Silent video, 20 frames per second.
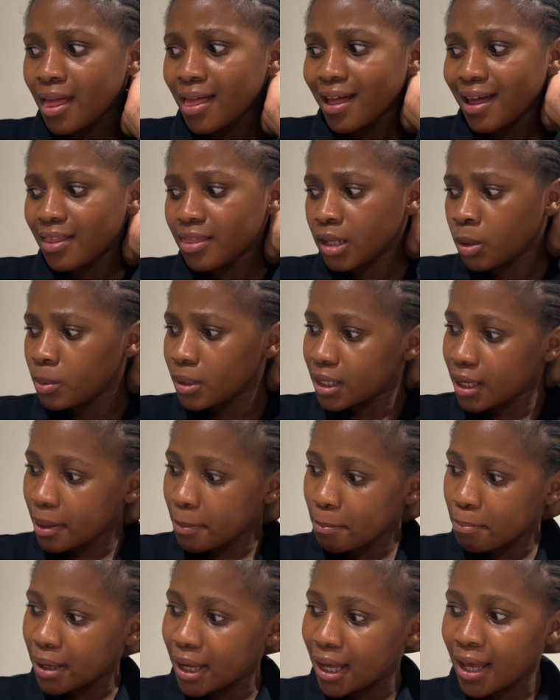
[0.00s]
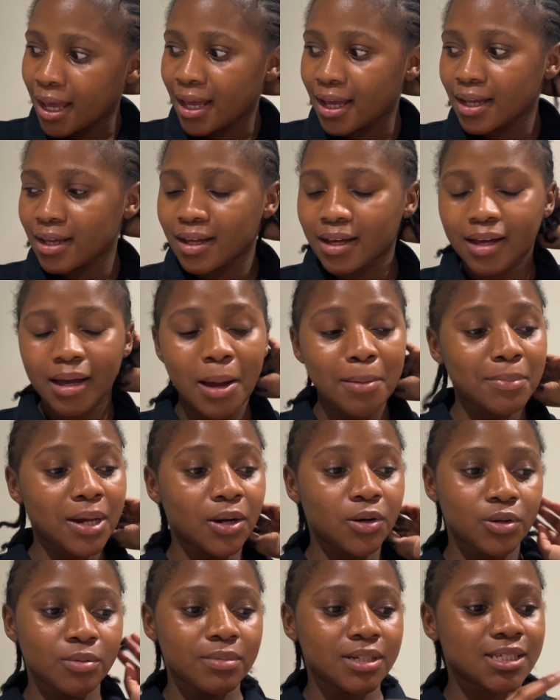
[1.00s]
and then we came back my
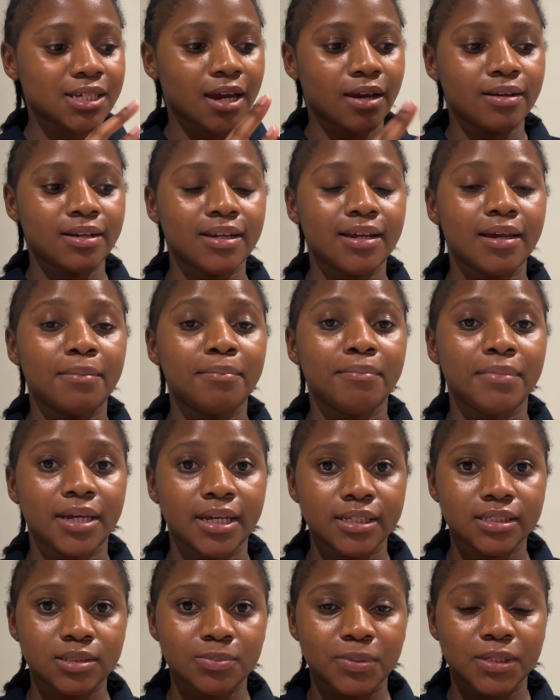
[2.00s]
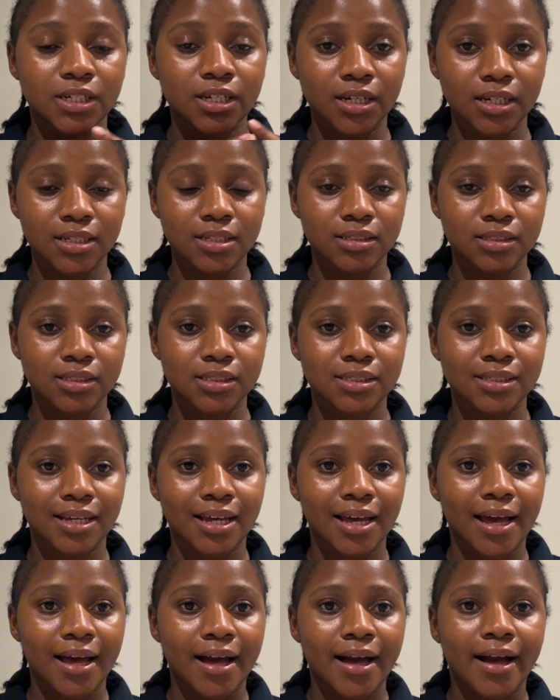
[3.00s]
room is currently a maze because
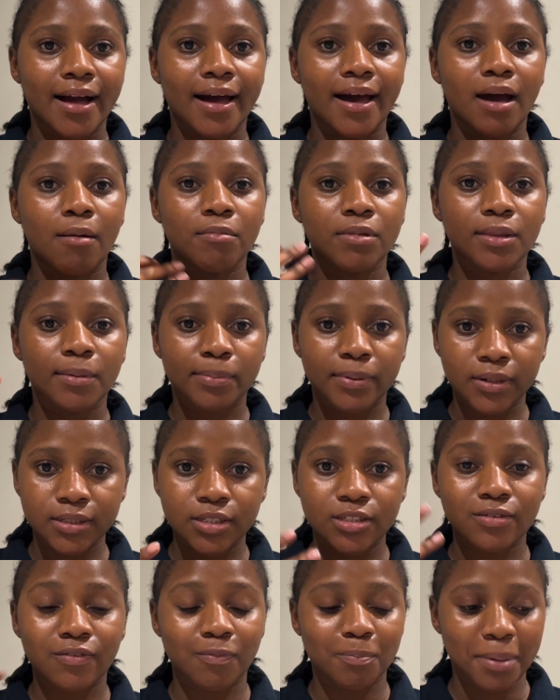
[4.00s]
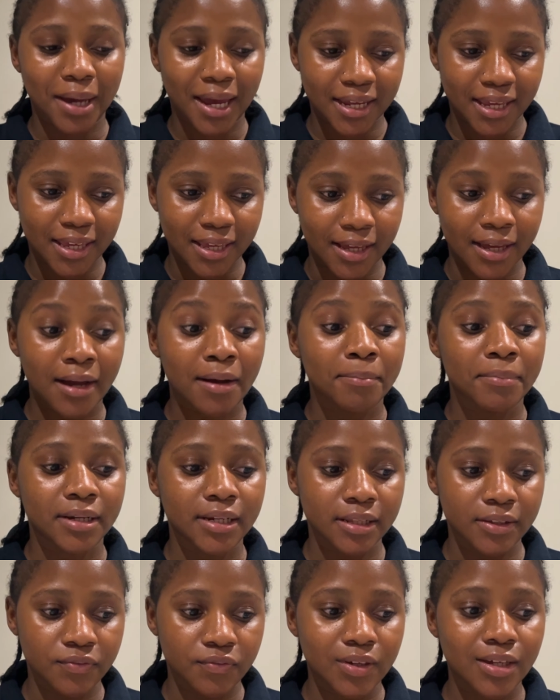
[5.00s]
i'm in the process of packing i'm
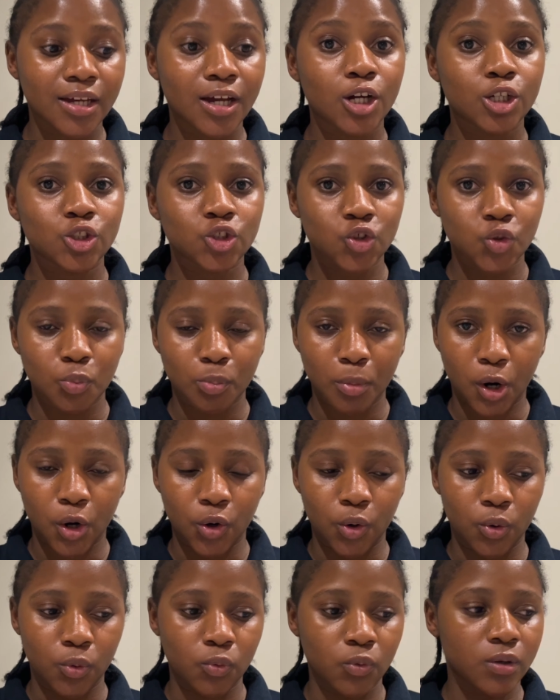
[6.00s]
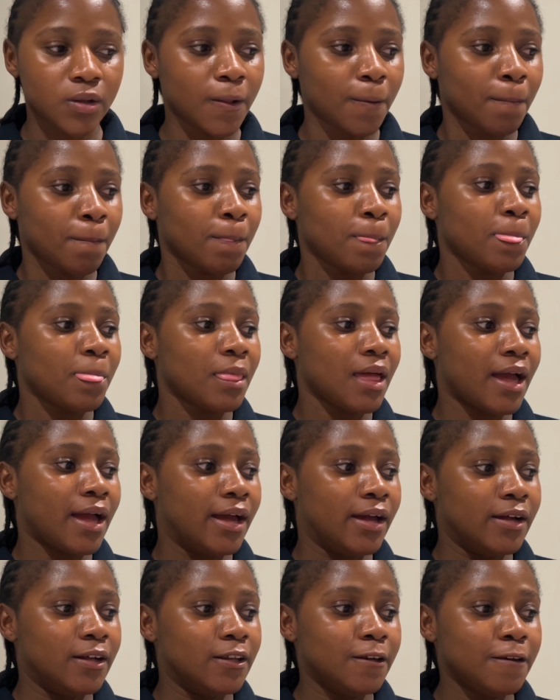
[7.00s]
leaving tomorrow
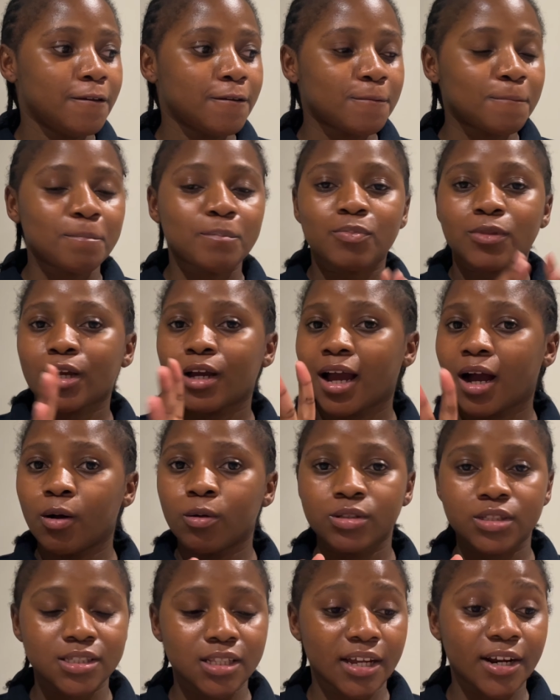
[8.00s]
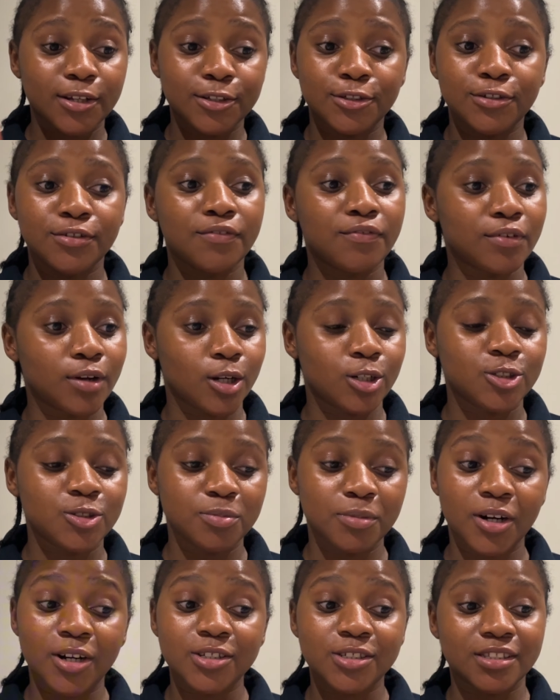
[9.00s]
and i will start a new vlog
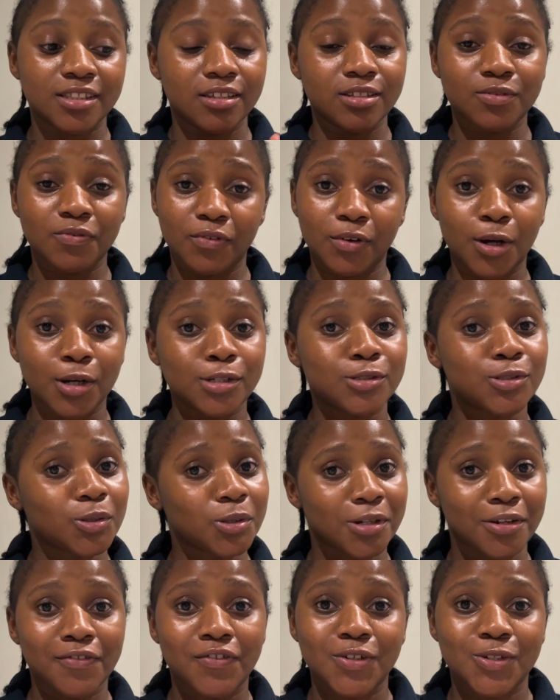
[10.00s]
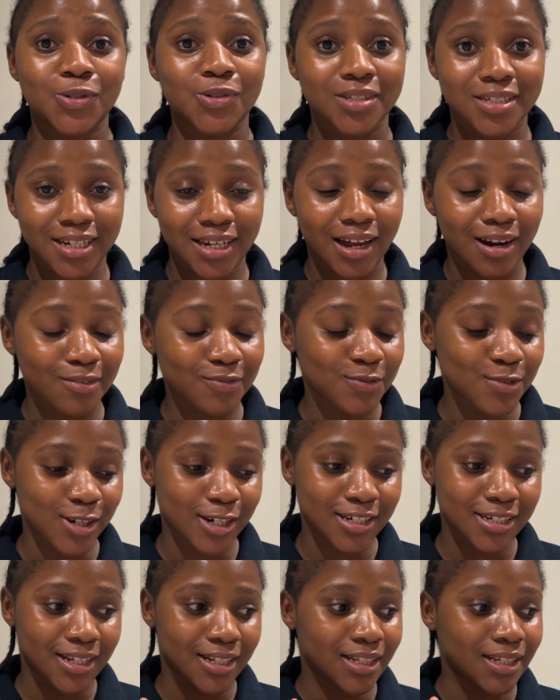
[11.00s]
tomorrow this vlog is only for today
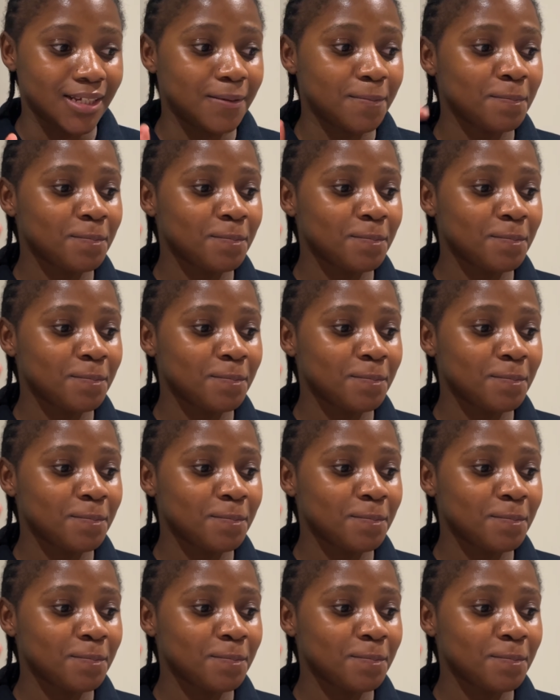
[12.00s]
unfortunately